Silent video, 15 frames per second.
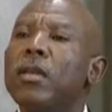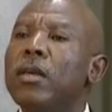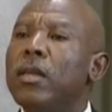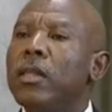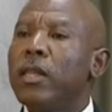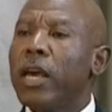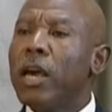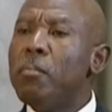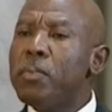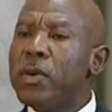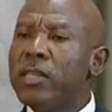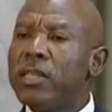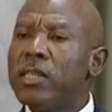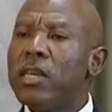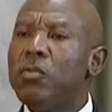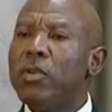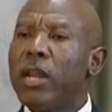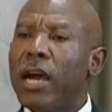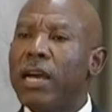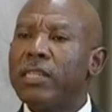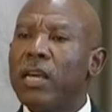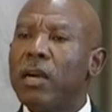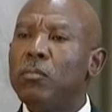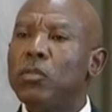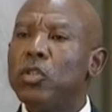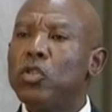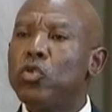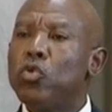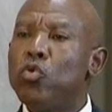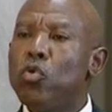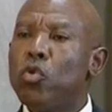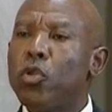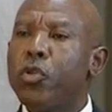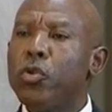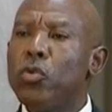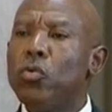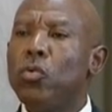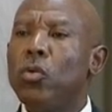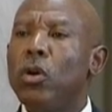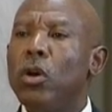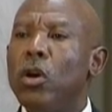the MPC will attempt to look through